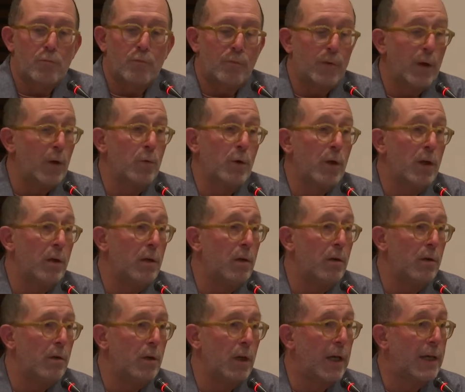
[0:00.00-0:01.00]

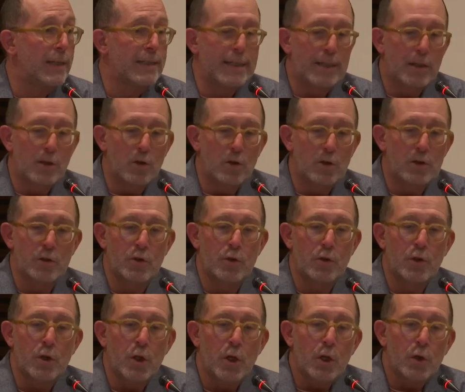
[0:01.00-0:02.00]
very classical,
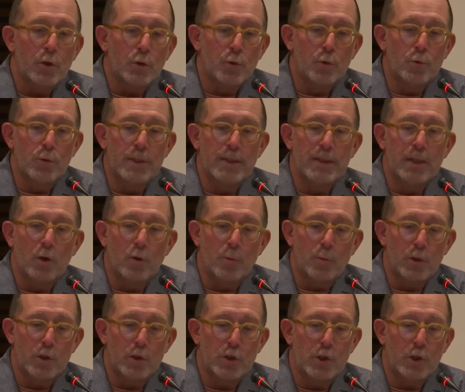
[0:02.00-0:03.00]
the tourist
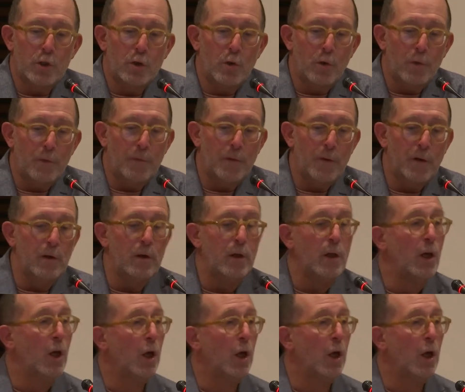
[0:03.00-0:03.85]
accommodation offer,